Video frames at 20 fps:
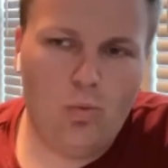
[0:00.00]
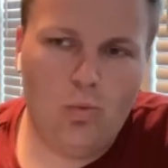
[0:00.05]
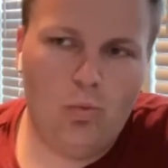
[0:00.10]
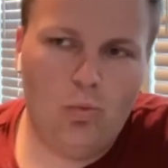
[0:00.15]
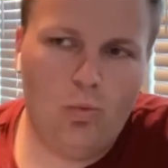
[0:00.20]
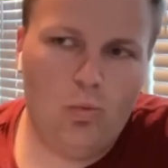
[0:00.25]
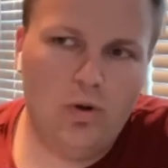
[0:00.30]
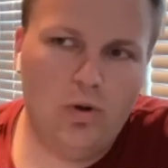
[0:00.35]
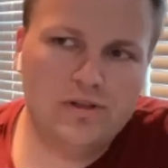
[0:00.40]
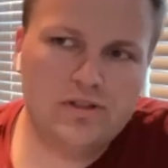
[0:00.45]

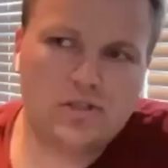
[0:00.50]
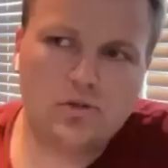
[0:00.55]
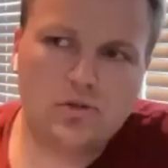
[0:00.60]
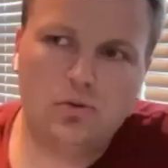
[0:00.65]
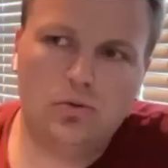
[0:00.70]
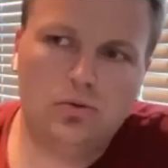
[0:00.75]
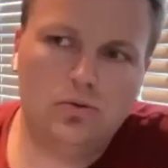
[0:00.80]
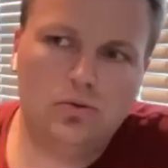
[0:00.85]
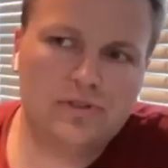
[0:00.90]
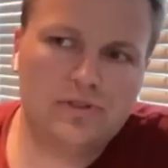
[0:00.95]
what
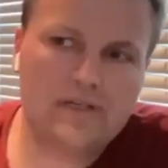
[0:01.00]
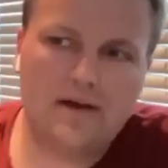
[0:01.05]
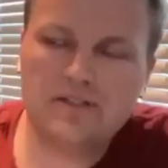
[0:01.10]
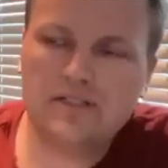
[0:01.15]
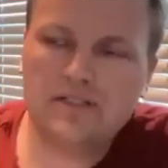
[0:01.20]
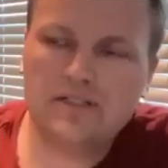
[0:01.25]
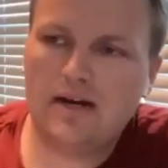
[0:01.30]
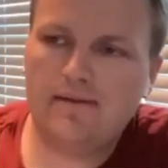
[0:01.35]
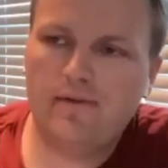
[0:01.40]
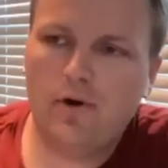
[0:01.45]
schools
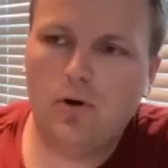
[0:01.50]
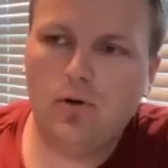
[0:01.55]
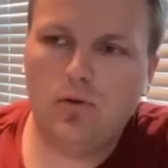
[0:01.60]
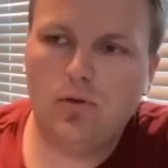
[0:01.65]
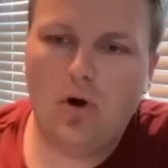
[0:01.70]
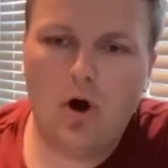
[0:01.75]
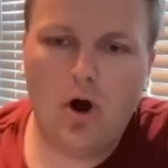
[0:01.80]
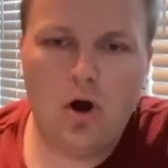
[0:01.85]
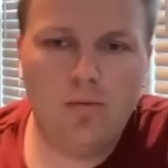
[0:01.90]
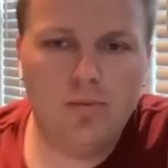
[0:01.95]
outside of
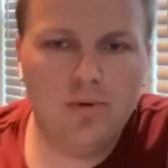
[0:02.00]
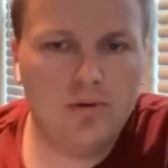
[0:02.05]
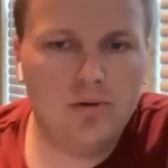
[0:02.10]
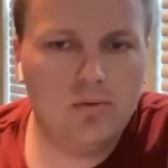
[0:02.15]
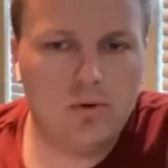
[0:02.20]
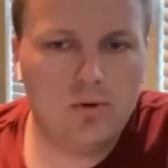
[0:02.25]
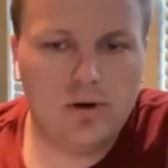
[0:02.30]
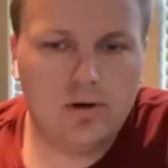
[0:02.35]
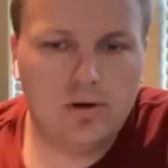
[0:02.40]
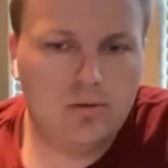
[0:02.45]
Oklahoma
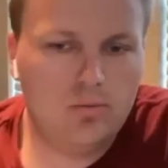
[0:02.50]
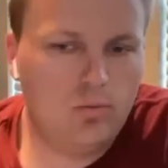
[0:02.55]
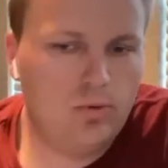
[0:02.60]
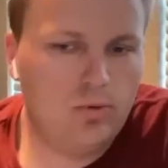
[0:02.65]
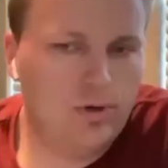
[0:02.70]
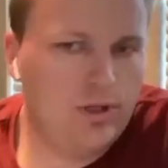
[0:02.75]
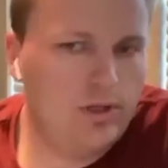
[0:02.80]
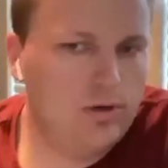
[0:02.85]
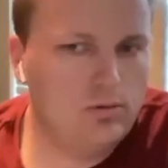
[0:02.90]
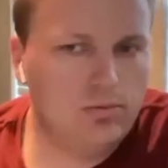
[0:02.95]
were
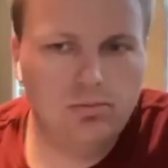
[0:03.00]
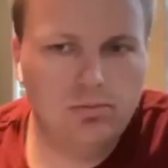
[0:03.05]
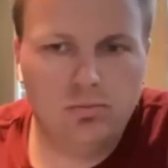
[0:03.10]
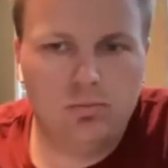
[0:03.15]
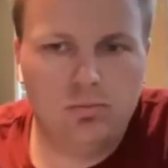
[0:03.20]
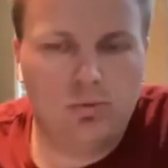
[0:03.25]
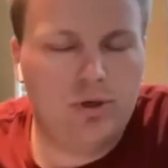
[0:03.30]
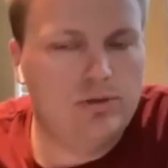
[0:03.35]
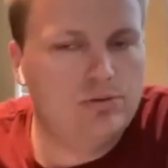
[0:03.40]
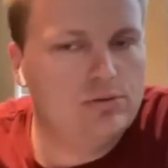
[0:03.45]
you
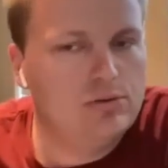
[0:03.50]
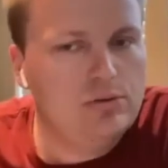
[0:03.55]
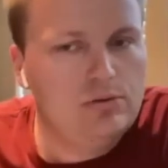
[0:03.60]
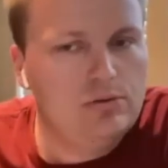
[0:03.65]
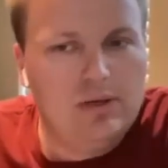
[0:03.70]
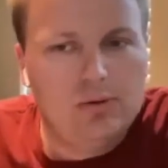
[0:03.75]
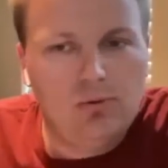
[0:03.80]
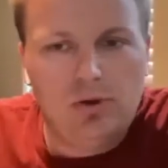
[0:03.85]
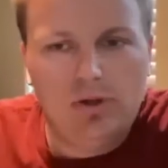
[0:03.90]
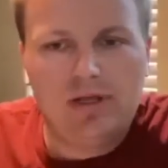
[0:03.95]

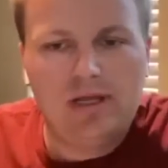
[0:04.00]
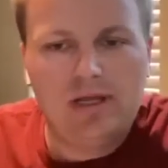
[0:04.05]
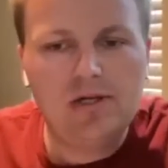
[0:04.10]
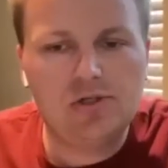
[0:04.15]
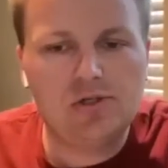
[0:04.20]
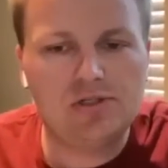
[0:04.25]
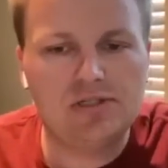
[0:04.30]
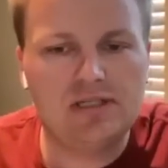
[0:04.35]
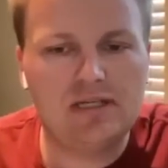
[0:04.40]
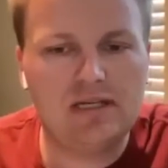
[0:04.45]
really
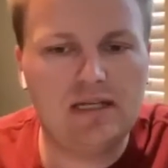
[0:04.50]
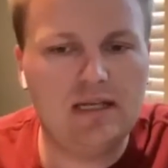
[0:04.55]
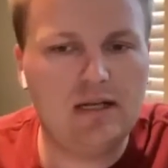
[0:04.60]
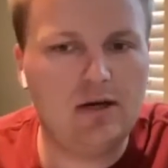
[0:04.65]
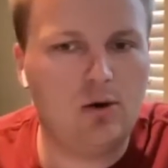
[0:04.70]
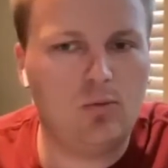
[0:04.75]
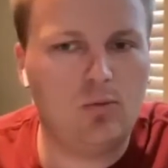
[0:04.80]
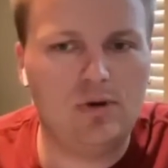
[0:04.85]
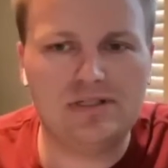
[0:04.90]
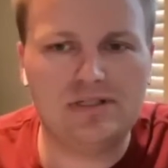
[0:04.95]
interested in,
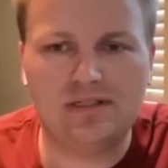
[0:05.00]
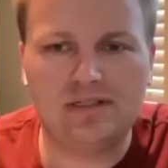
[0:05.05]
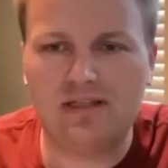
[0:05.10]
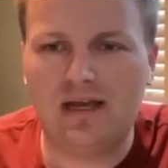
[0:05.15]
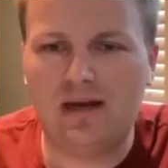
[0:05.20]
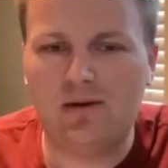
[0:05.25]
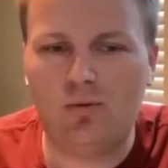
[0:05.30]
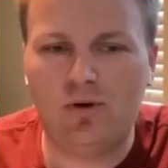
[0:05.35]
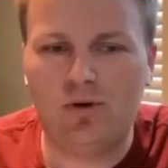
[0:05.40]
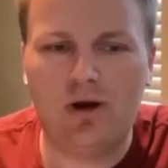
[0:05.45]
or was it
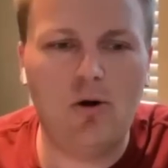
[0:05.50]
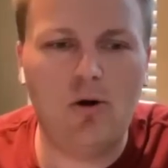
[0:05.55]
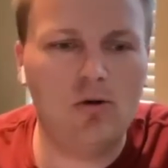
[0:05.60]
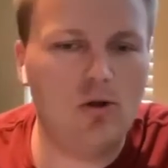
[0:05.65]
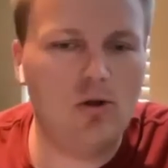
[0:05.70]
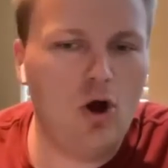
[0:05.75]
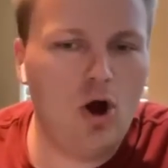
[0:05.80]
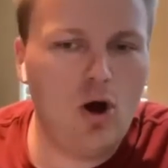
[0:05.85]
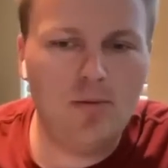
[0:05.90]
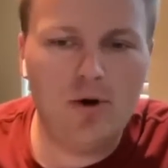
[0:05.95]
that when
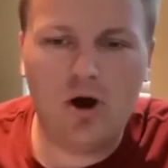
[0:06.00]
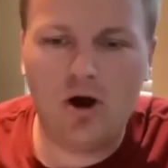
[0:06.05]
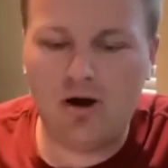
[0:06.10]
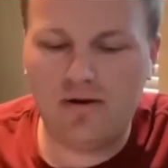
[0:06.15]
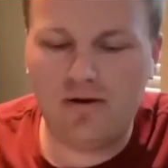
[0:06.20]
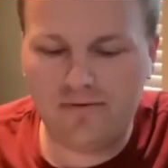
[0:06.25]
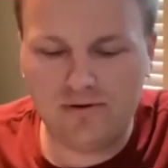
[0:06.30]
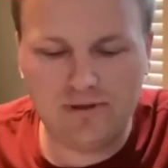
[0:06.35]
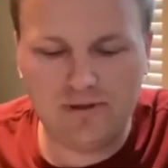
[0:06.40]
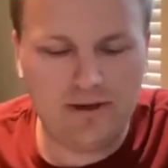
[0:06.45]
Oklahoma
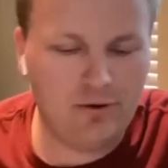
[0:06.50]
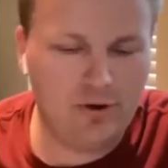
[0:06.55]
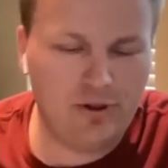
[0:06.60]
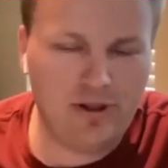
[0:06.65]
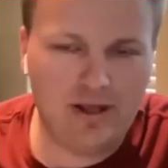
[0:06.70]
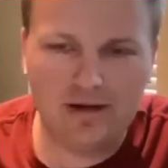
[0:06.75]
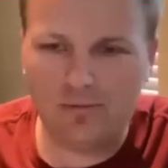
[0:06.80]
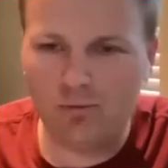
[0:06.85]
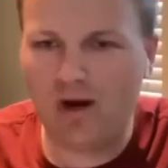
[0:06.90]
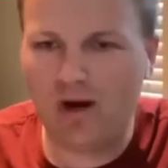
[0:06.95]
offered, they were
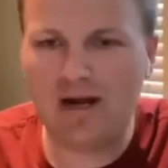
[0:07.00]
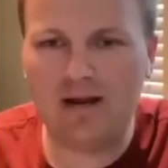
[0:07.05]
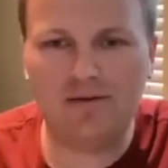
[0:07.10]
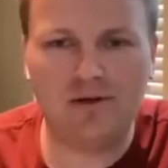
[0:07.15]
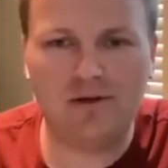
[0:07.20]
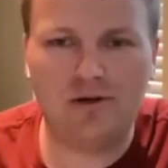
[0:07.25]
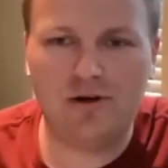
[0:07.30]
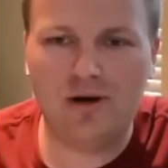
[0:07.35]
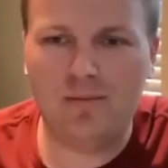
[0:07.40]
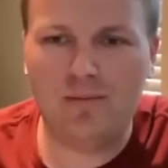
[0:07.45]
like right at
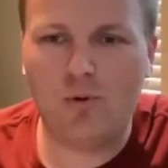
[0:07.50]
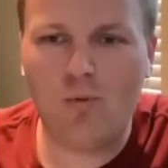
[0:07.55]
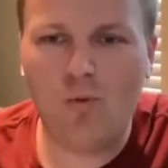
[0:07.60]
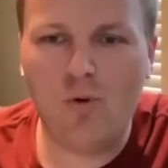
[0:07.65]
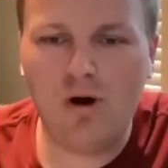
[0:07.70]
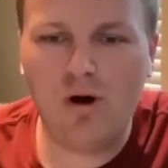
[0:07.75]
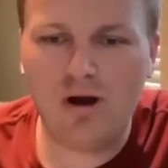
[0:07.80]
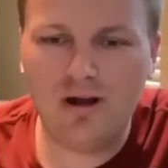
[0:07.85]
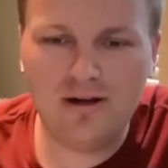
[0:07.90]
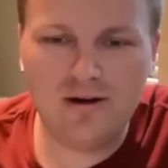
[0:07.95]
your number
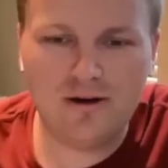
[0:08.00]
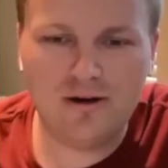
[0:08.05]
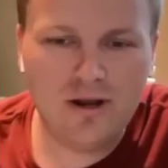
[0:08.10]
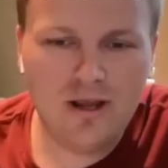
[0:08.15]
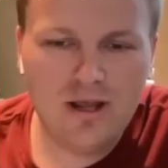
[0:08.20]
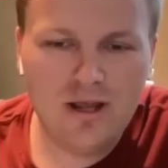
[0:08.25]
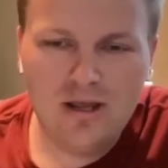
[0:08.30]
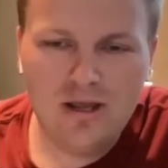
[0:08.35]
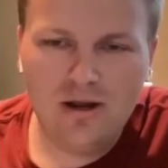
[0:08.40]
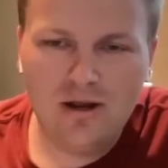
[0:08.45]
one, or
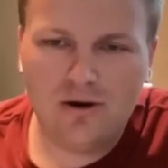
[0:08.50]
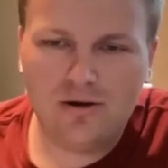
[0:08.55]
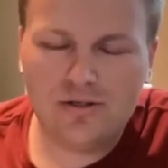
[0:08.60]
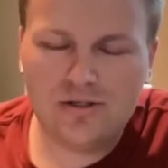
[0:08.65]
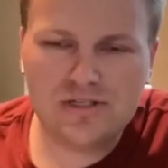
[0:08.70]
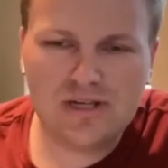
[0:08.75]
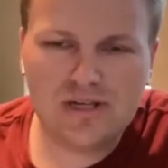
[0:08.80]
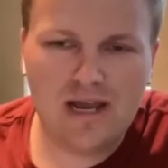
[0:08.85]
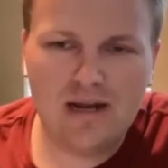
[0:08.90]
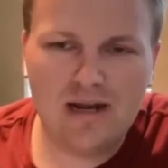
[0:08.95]

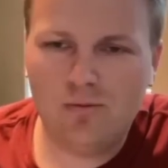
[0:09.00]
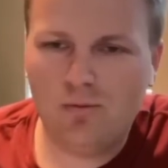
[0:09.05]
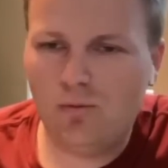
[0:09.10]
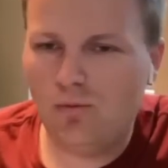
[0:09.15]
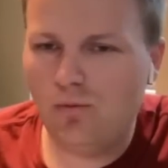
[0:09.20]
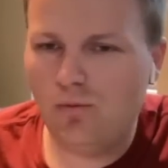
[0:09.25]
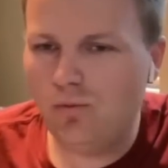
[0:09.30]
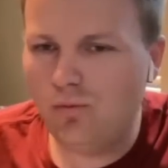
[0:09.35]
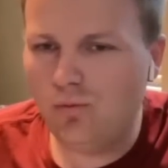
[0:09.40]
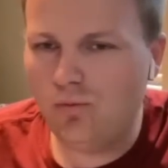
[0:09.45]
just kind of
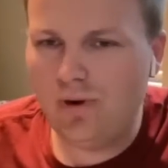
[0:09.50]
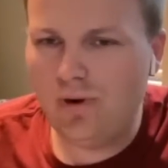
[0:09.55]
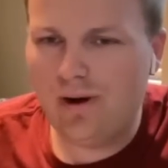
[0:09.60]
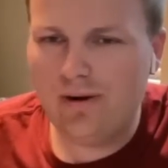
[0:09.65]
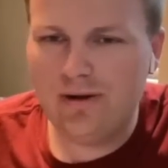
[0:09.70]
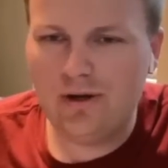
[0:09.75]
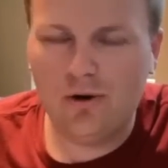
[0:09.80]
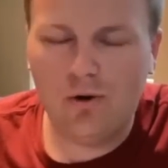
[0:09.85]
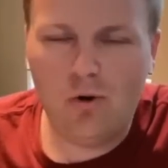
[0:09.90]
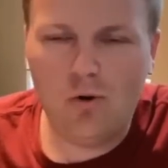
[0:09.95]

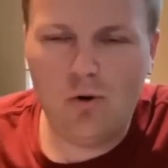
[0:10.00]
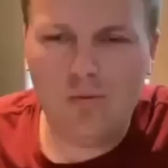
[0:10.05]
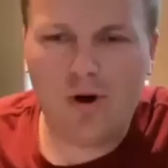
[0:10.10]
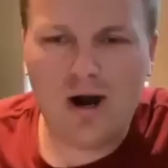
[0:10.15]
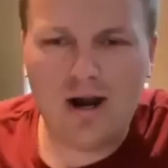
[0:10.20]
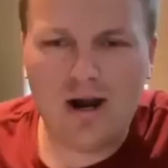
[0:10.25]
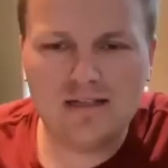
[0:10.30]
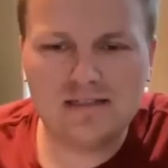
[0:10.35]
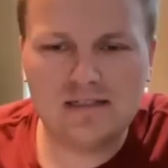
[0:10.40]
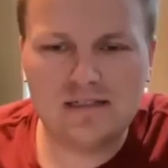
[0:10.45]
your whole
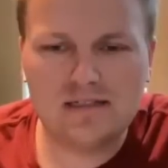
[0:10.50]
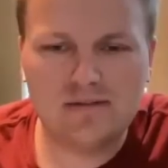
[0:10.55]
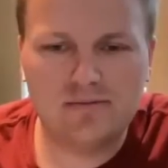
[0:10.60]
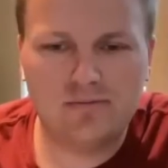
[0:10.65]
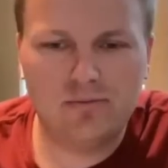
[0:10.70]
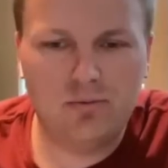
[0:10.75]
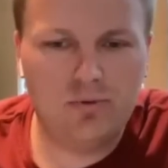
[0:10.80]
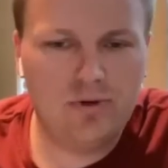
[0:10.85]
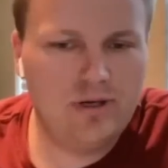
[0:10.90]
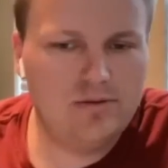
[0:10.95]
process of
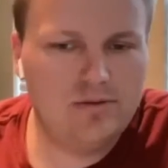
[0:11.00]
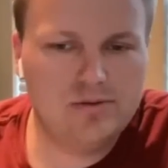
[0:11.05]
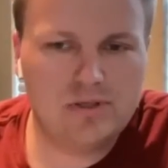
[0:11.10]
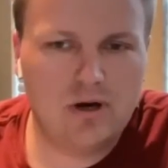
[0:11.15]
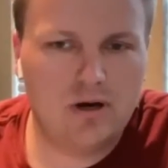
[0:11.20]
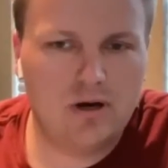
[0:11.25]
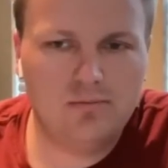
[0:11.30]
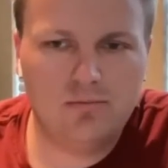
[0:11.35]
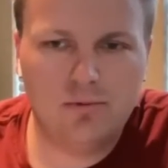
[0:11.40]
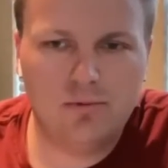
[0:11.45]
when you
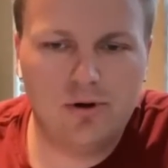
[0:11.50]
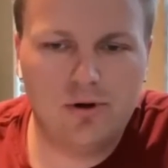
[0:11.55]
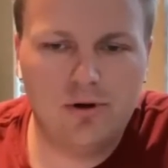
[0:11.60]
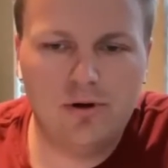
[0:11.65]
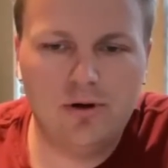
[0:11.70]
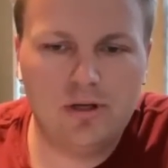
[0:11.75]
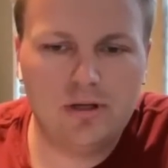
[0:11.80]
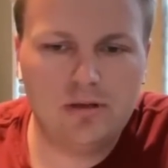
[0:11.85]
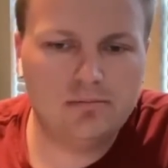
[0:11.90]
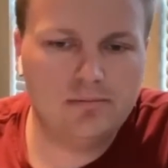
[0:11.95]
started
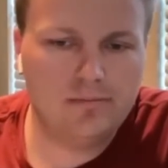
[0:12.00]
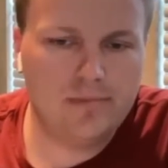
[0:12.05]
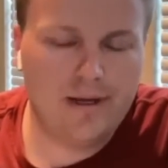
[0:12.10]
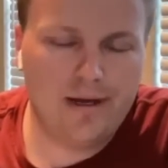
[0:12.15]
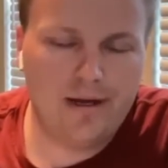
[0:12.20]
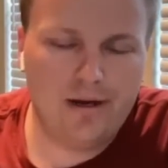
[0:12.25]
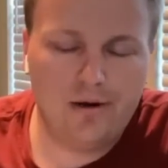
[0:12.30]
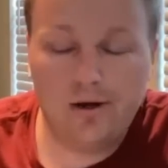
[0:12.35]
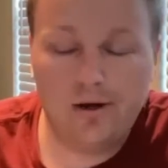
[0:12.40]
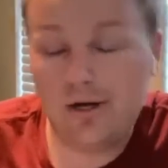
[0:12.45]
recruiting
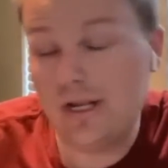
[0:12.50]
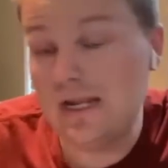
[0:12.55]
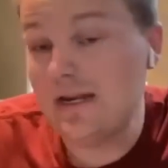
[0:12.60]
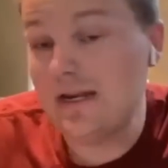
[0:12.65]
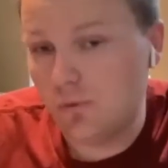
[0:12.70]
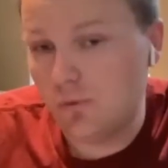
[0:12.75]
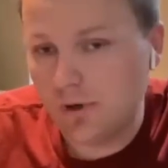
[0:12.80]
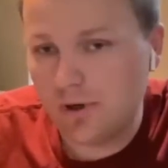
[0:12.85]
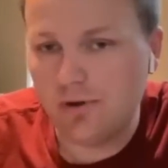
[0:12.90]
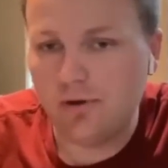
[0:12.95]
or
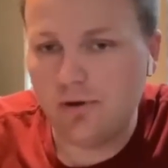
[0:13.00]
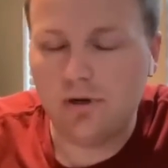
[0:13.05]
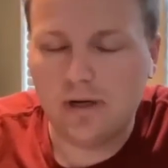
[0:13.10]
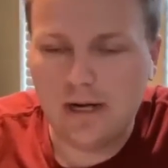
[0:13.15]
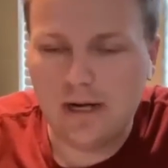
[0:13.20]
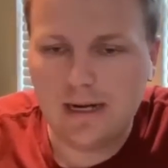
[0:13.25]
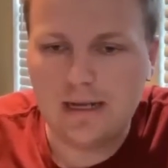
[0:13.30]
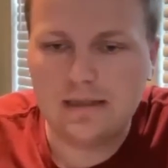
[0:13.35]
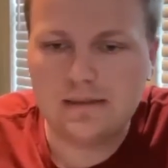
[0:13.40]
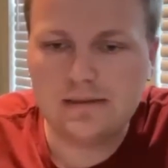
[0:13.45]
getting recruited,
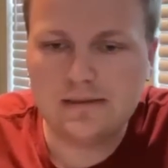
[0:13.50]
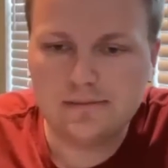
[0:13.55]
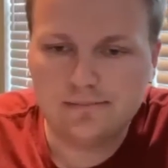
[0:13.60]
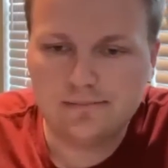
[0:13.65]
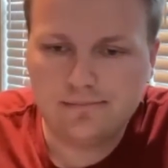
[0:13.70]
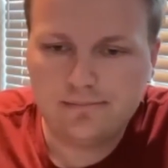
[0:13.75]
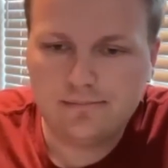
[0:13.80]
I guess?